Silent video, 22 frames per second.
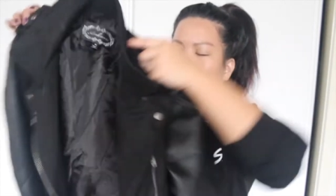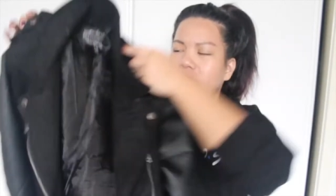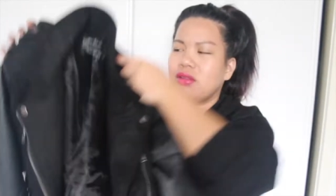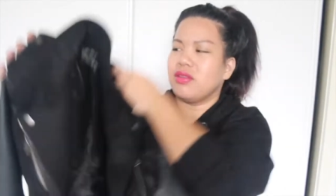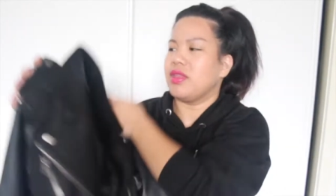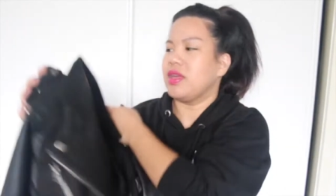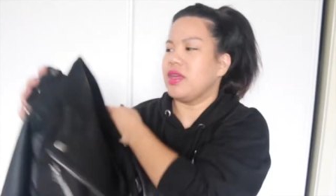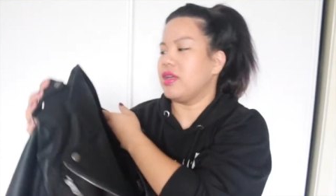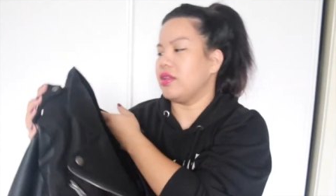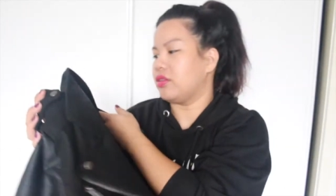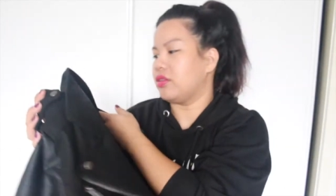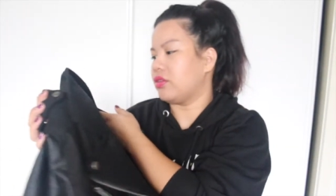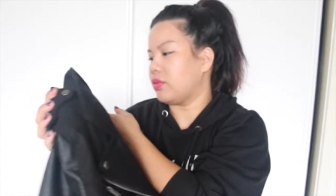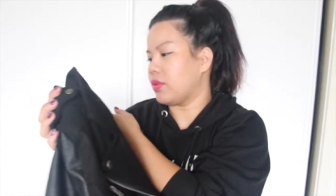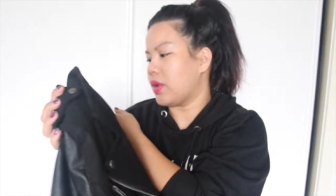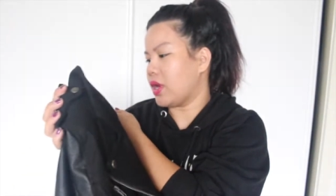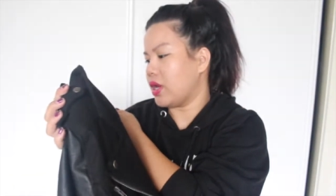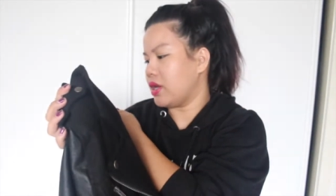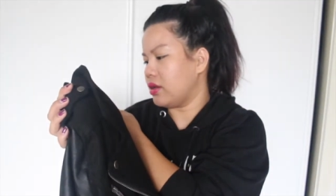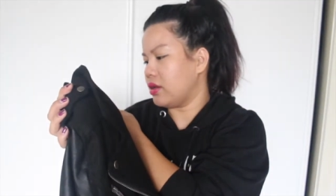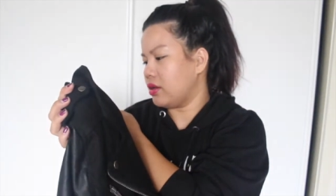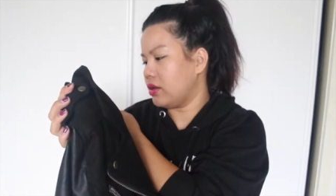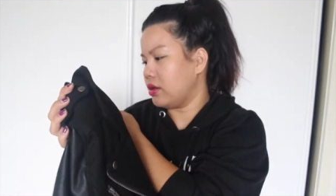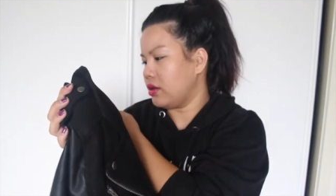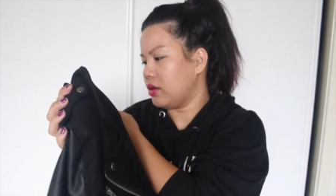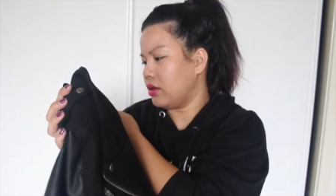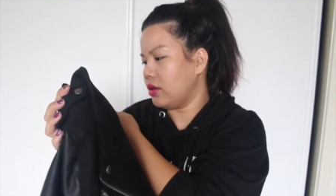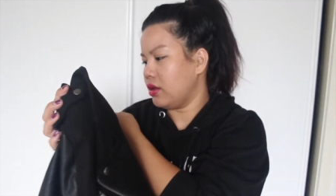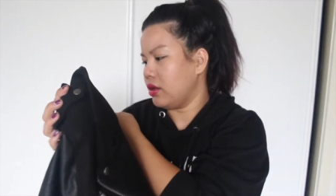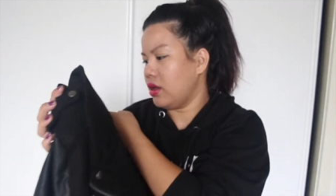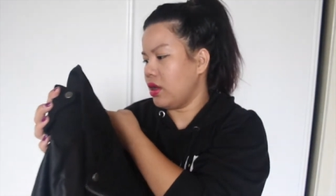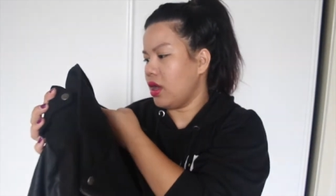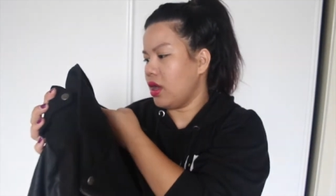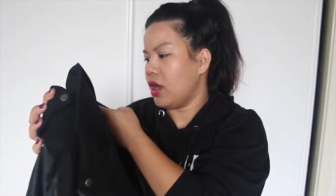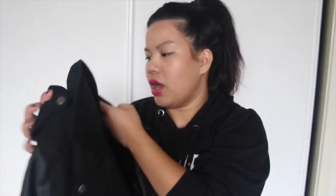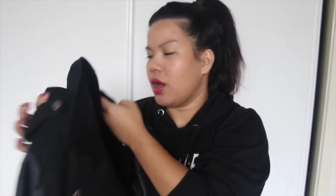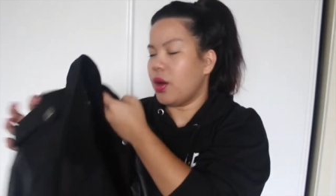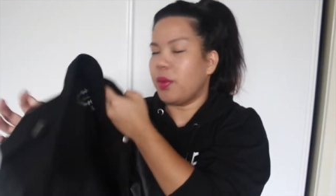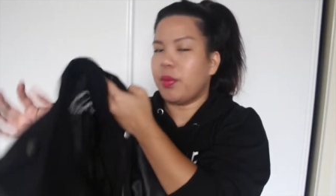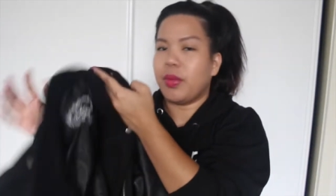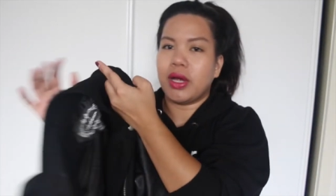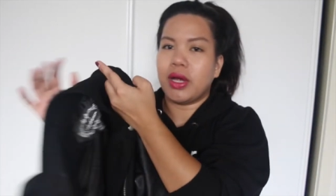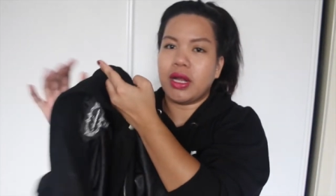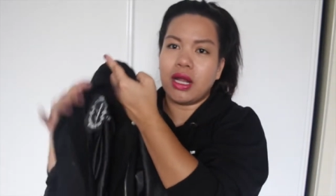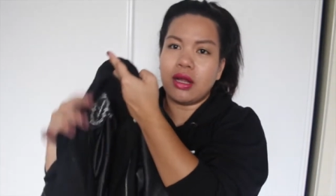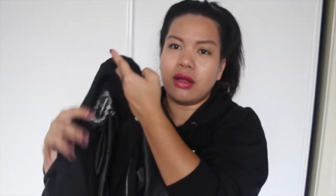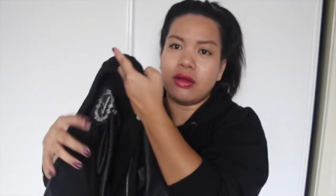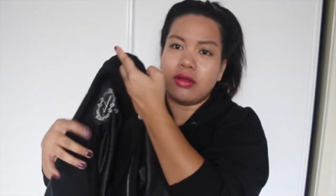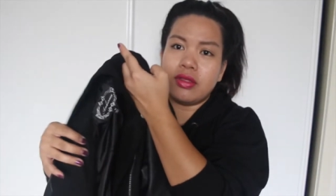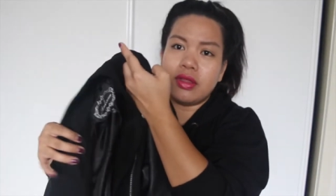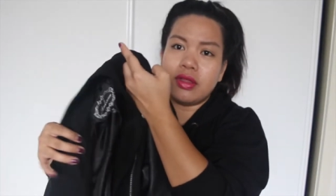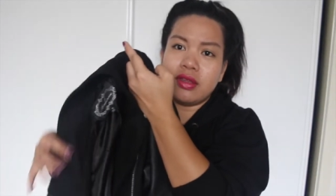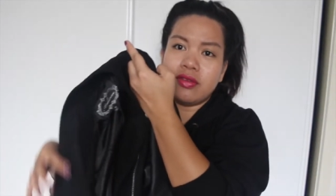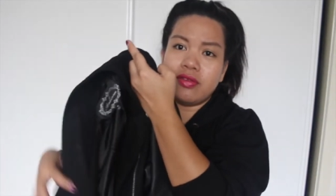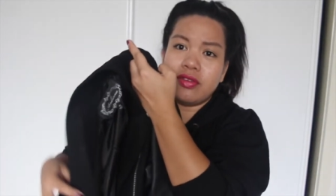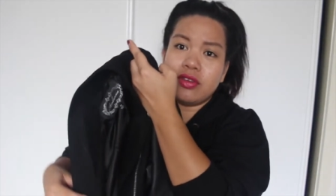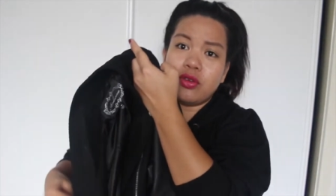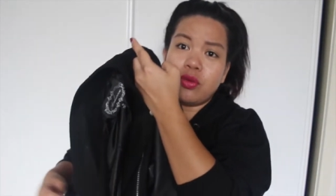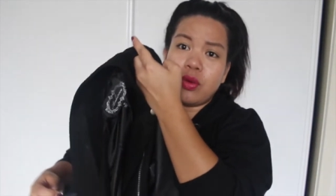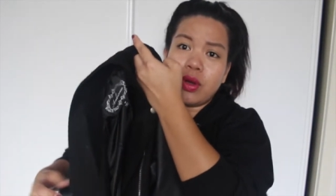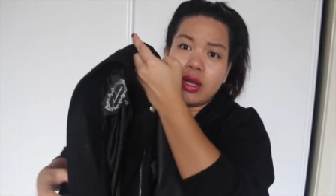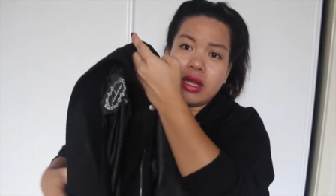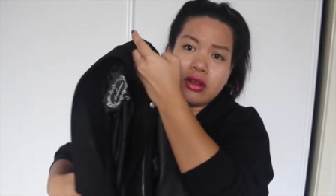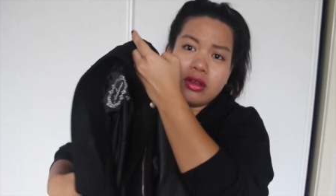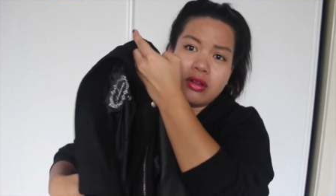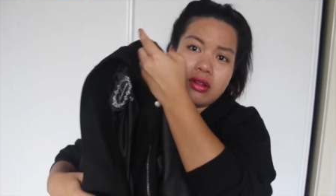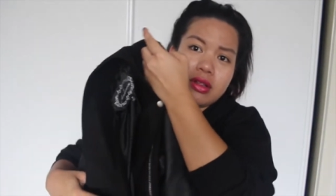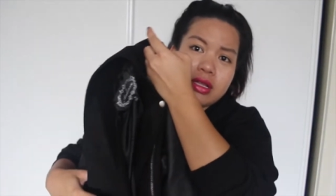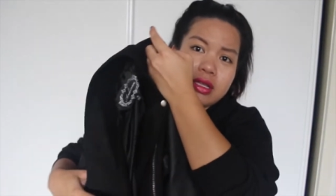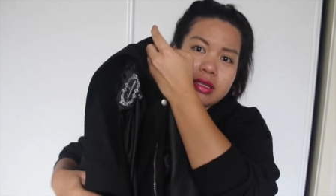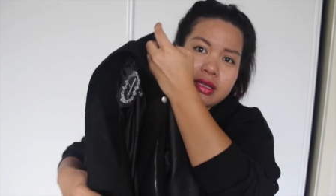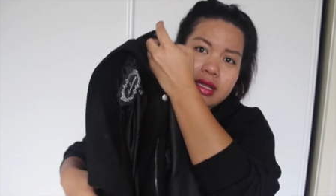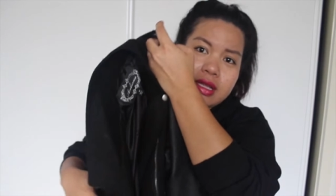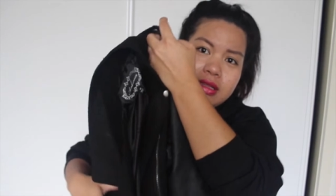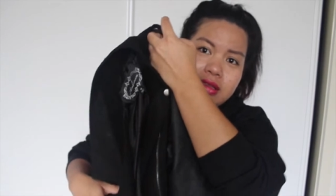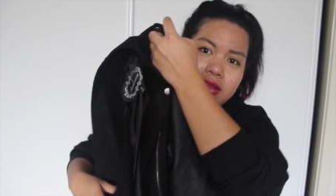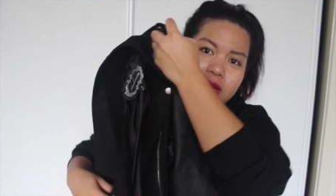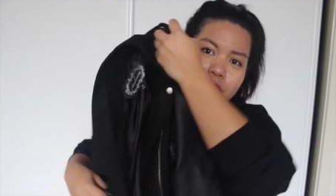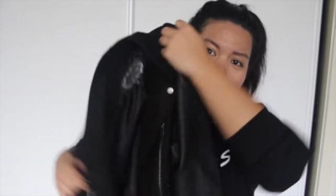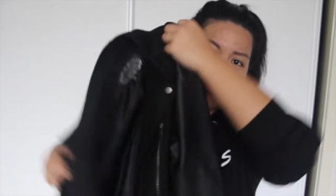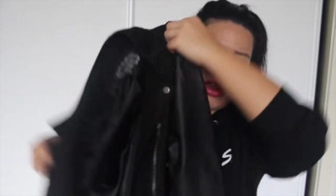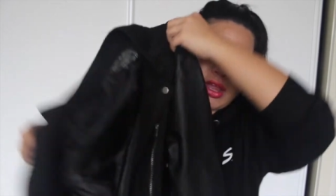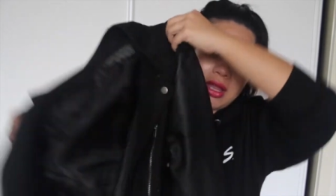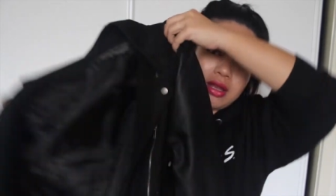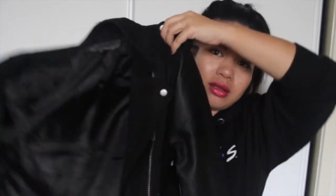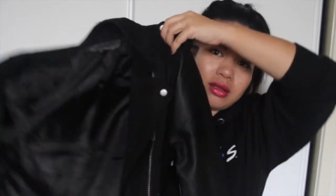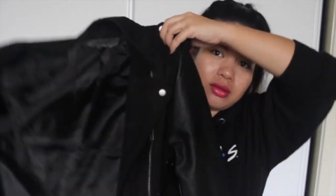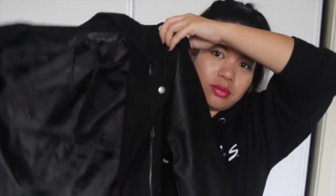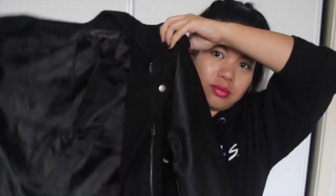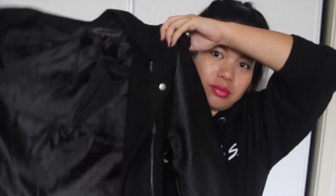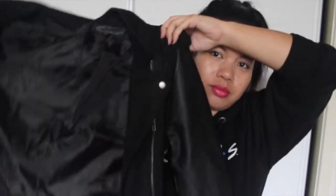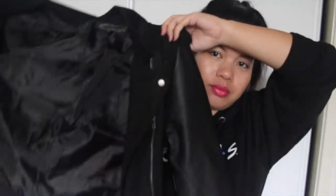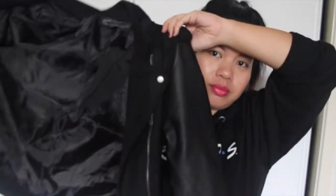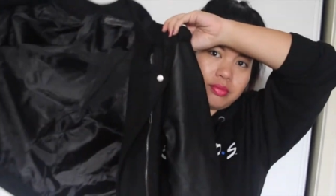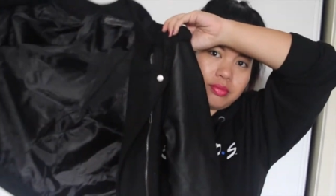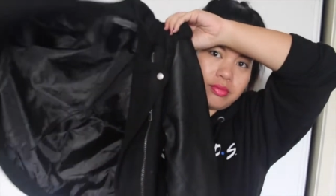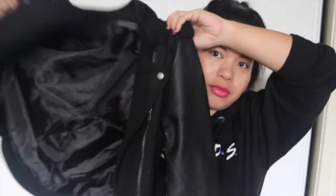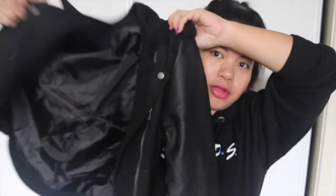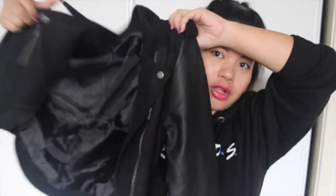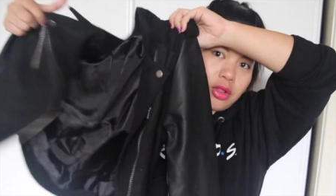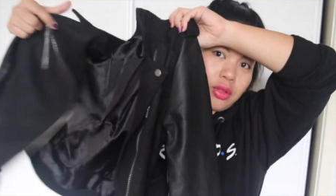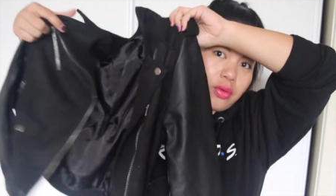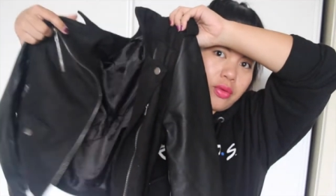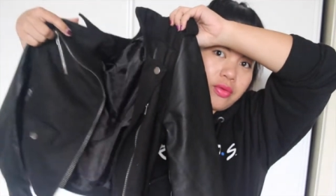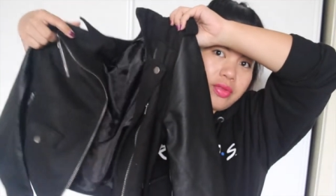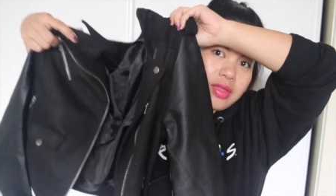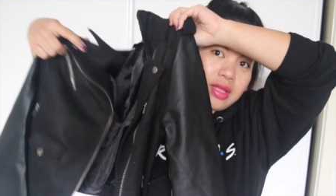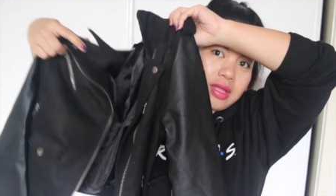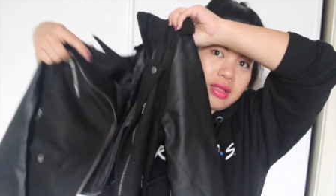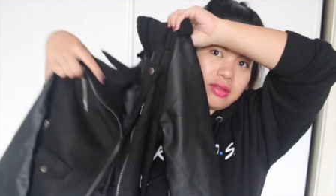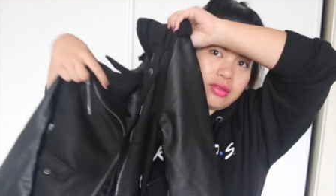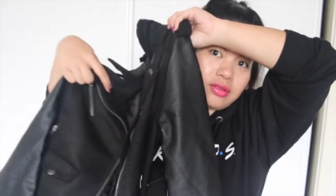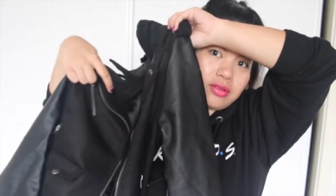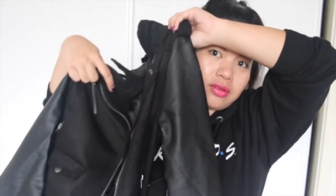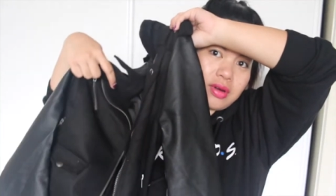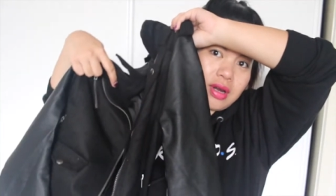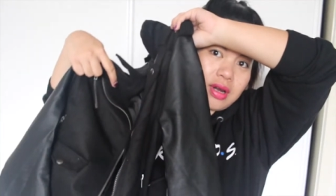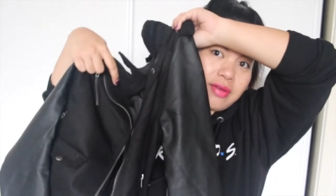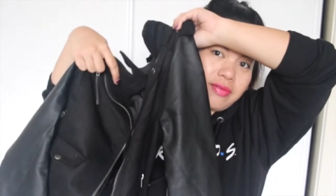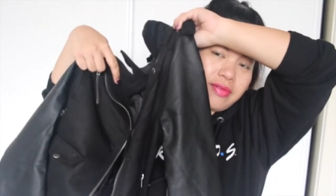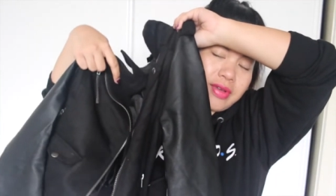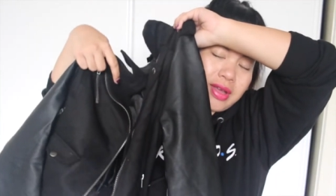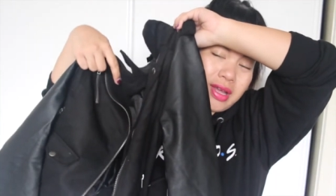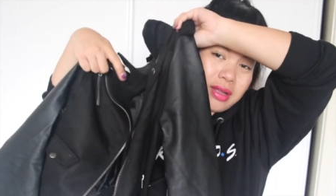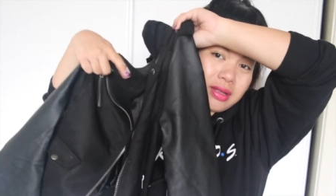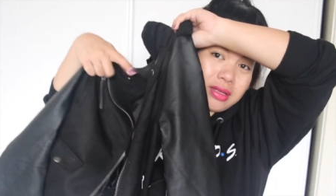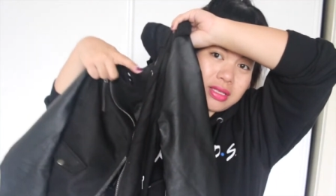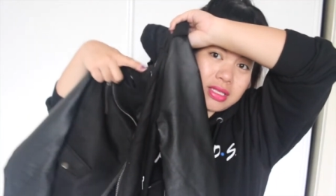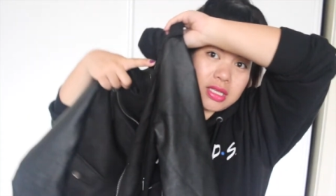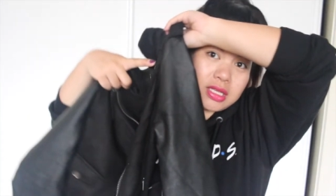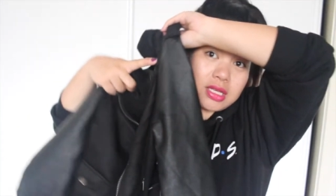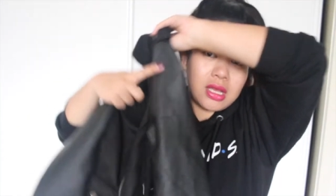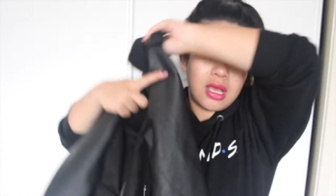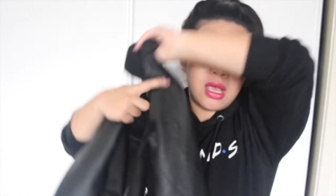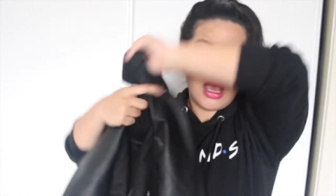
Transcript: I don't think it's suede but I got this for $20 at some random clothing store I found.